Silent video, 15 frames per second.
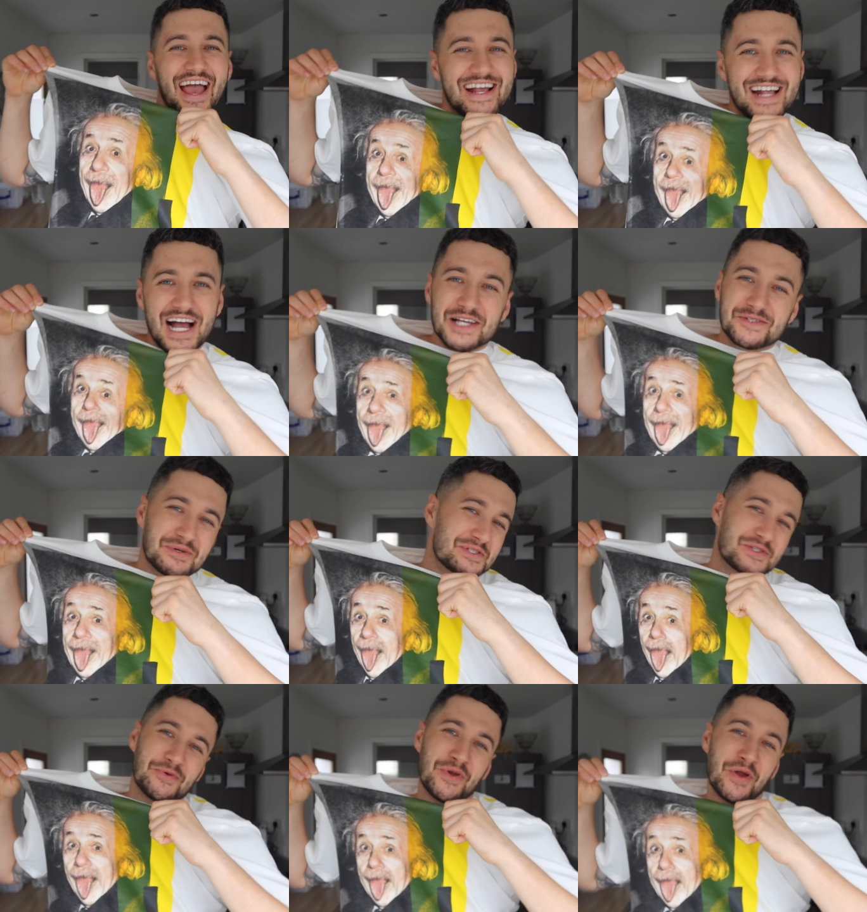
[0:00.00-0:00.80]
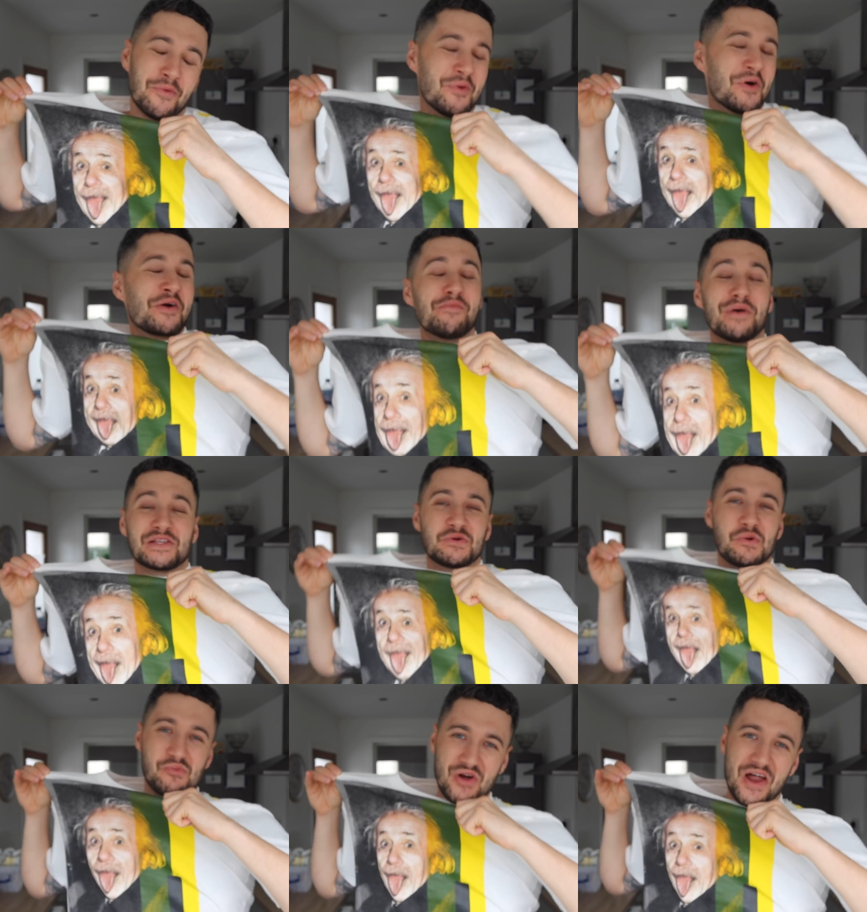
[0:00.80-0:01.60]
Speaker 1: Hey guys, what's going on? Welcome back
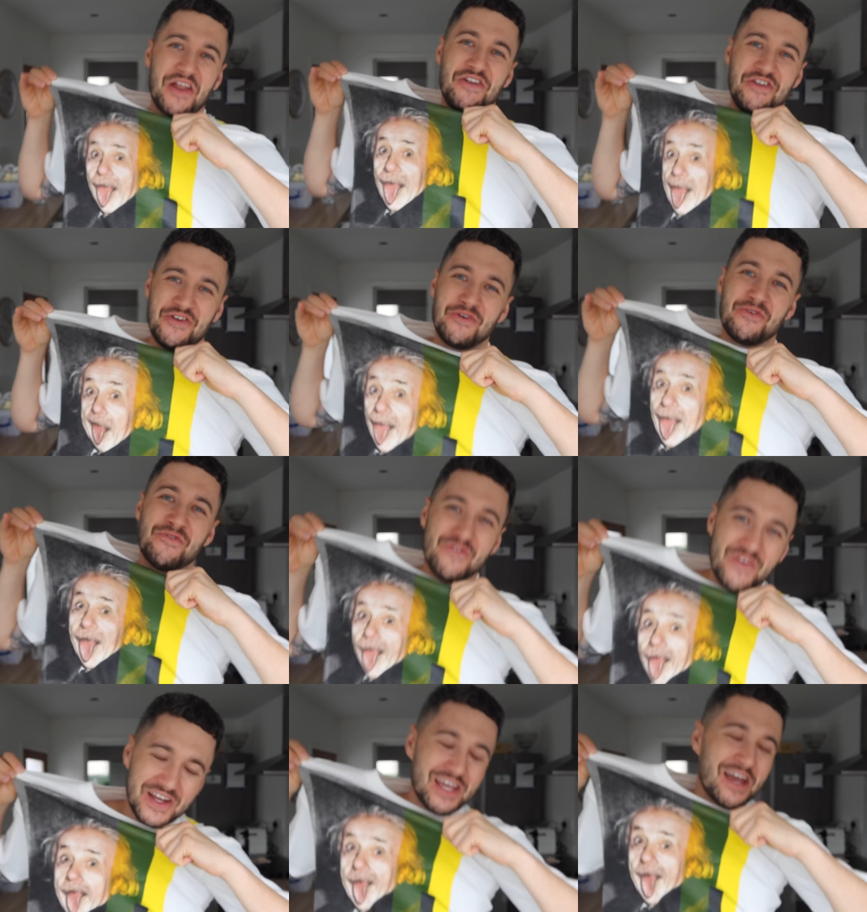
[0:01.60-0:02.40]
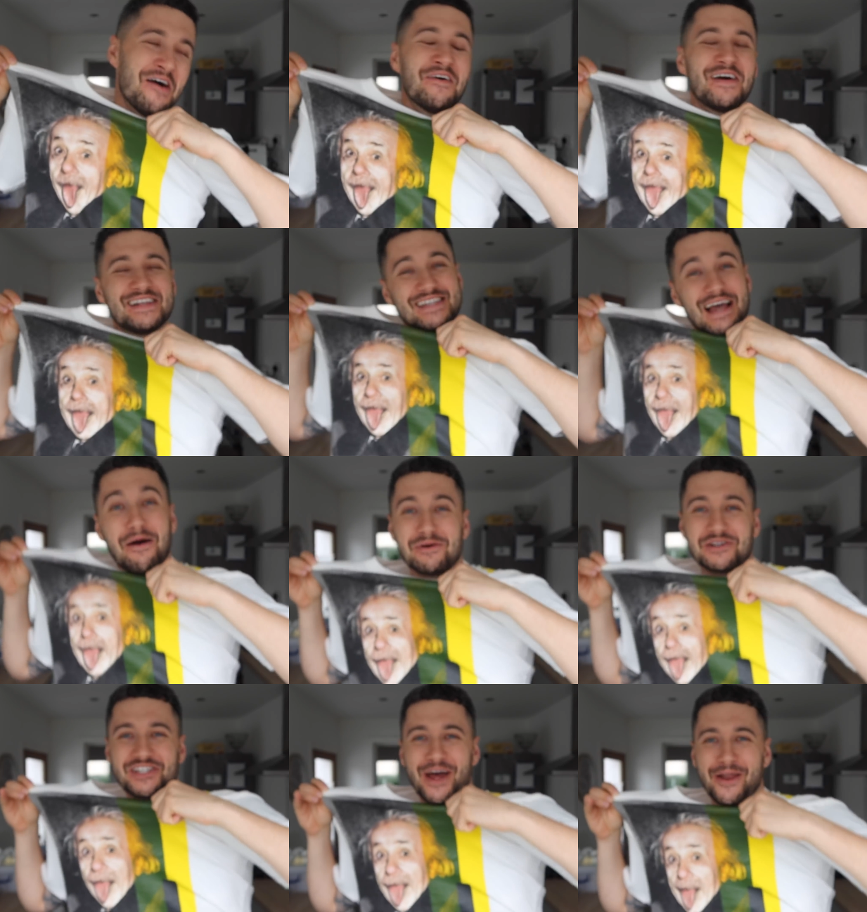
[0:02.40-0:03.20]
to a brand new video. It's
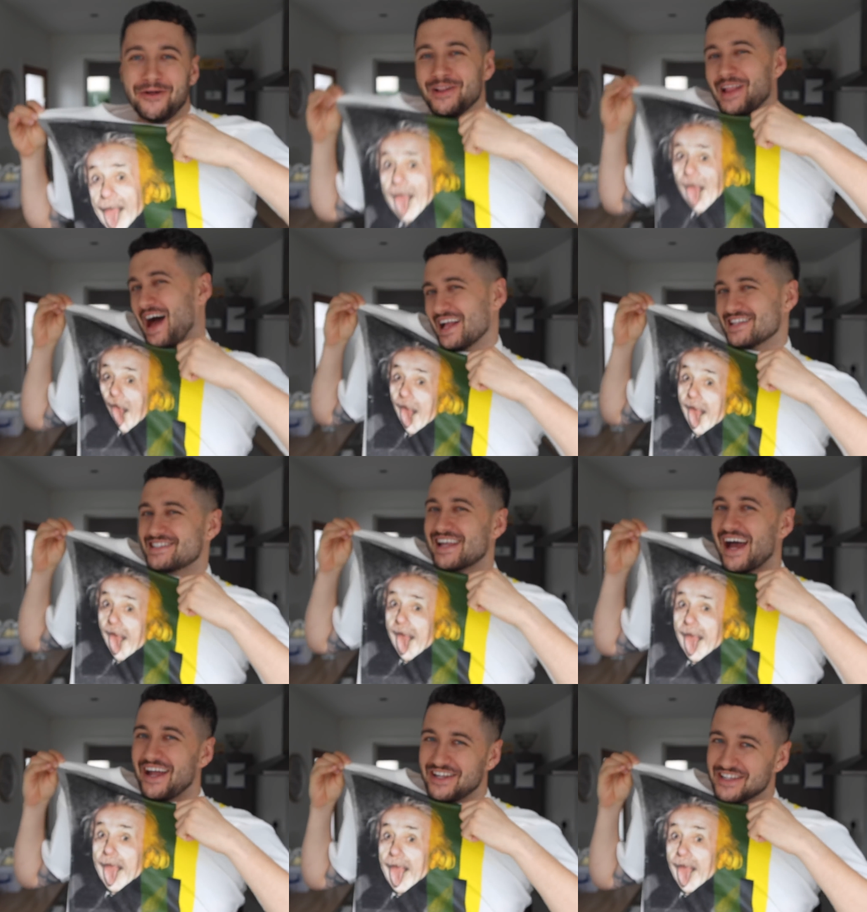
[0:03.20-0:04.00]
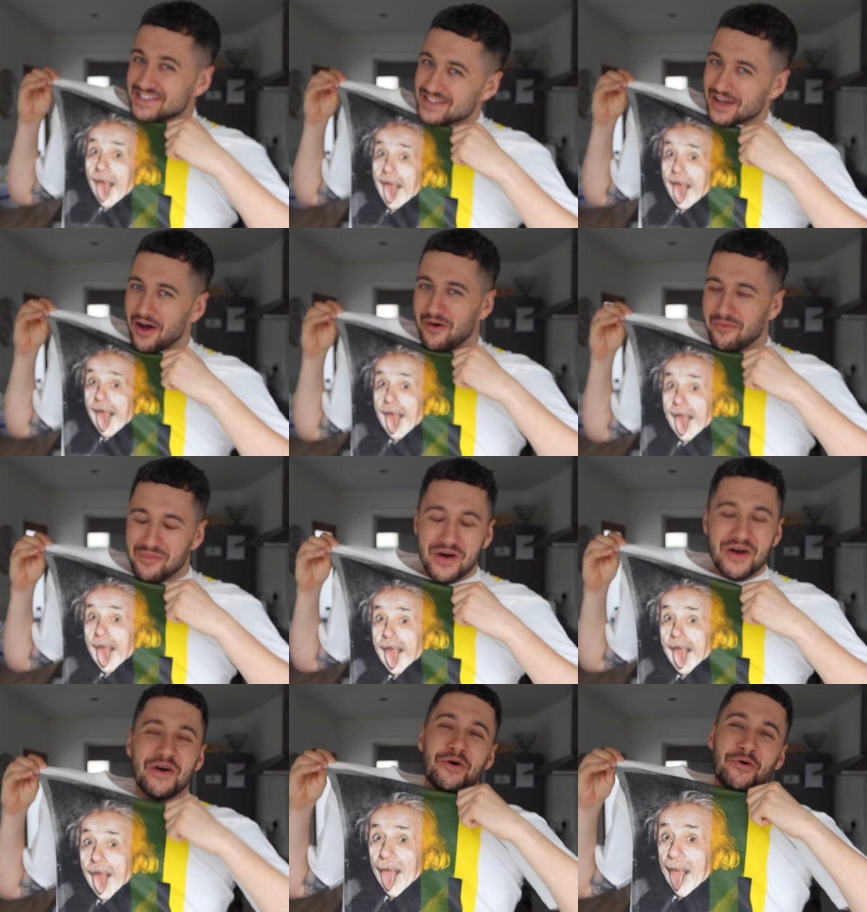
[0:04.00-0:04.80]
our channel, Einstein and
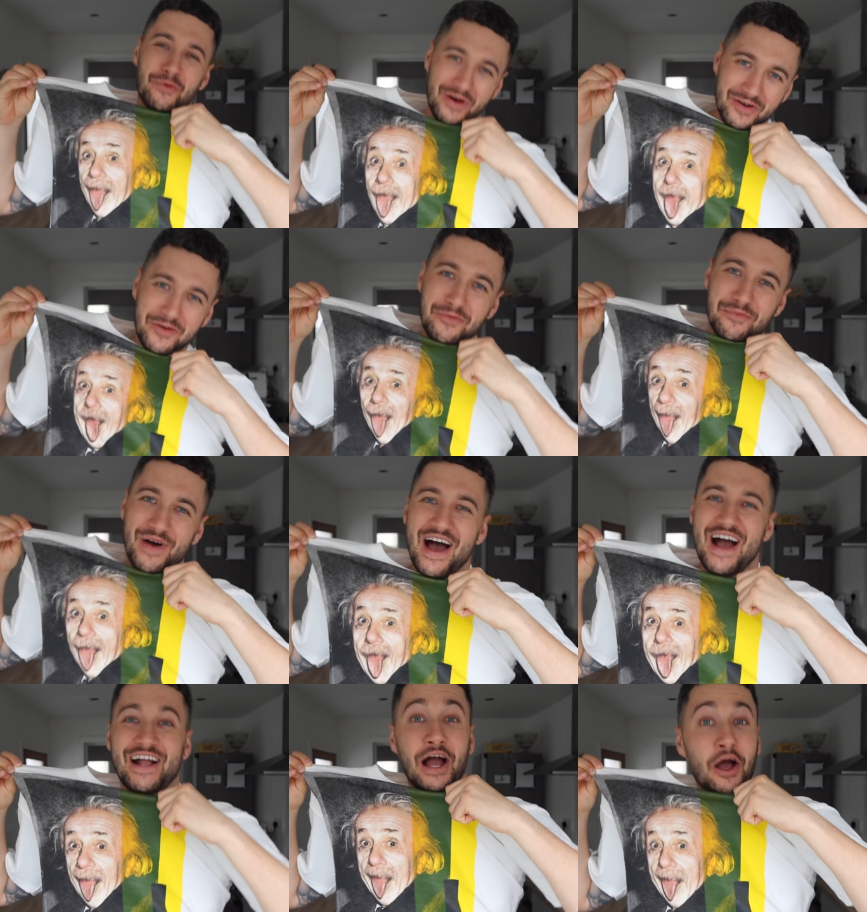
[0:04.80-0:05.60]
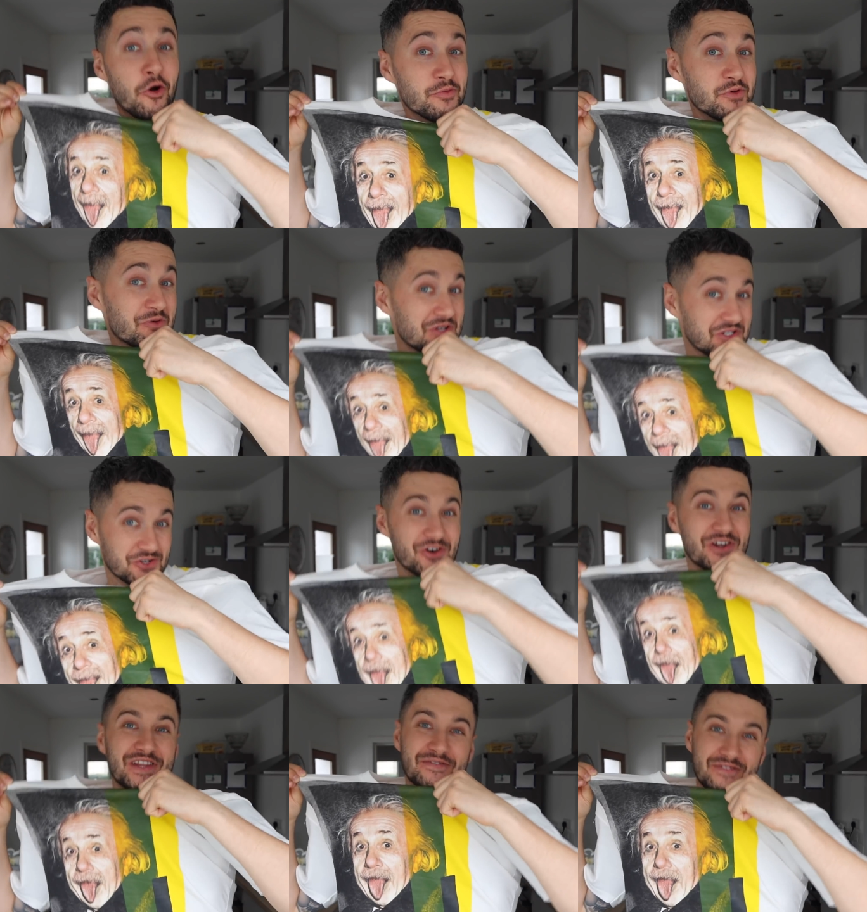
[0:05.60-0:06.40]
Tom. Welcome back. I hope you're
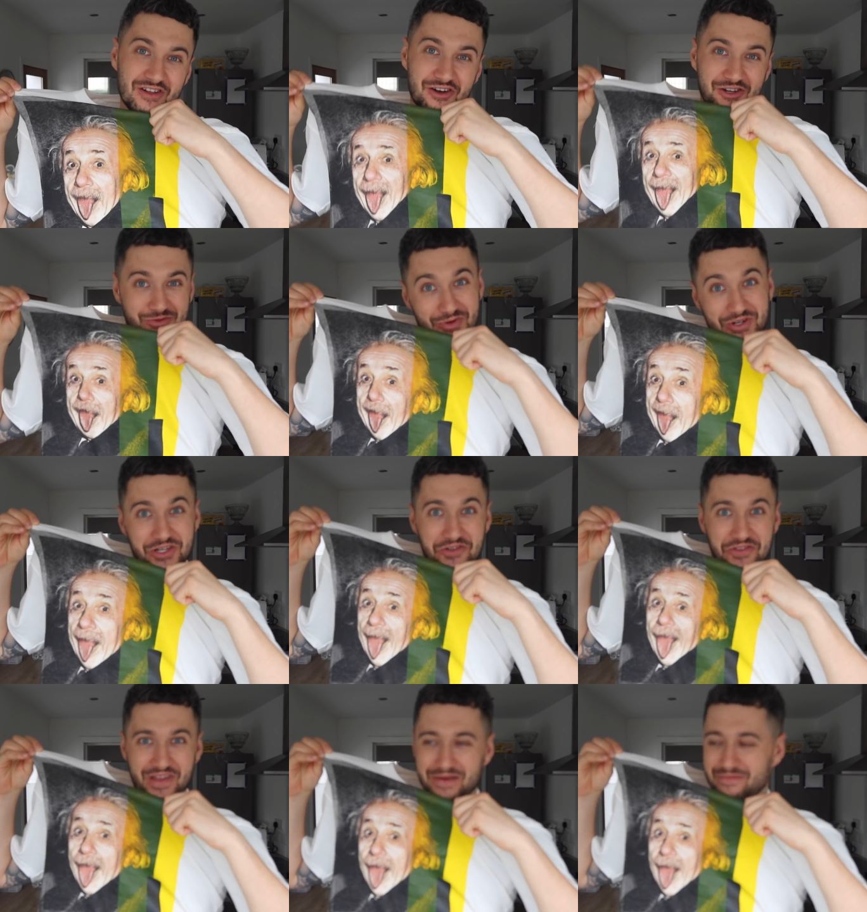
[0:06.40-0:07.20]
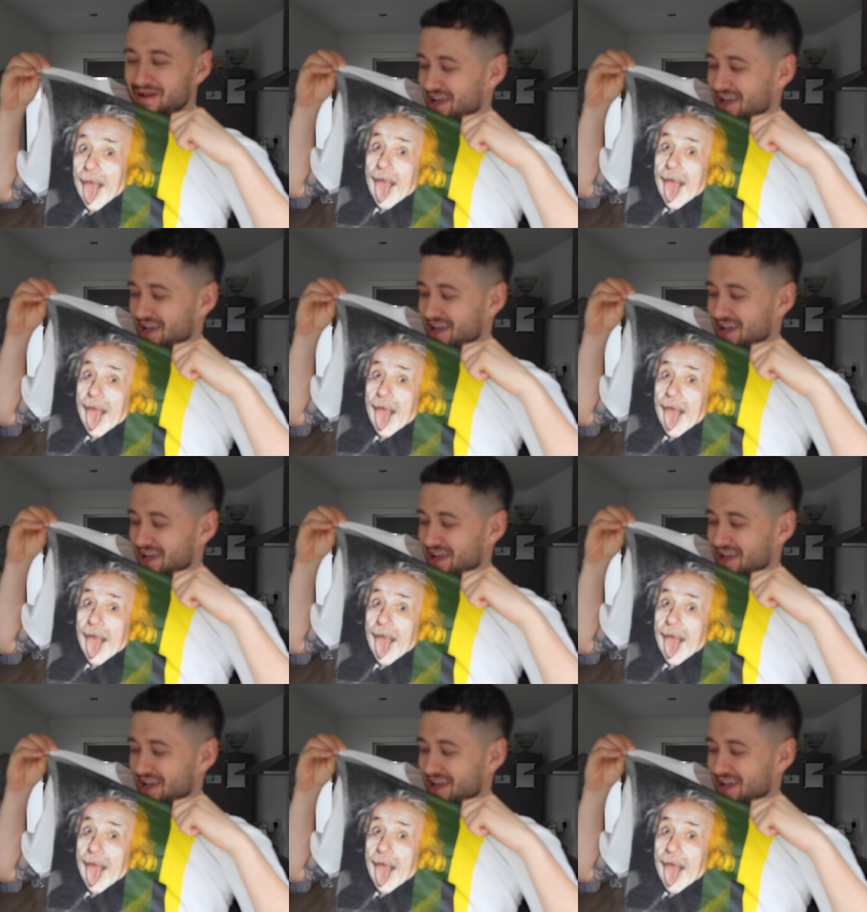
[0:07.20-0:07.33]
enjoying the vlogs. What do you think,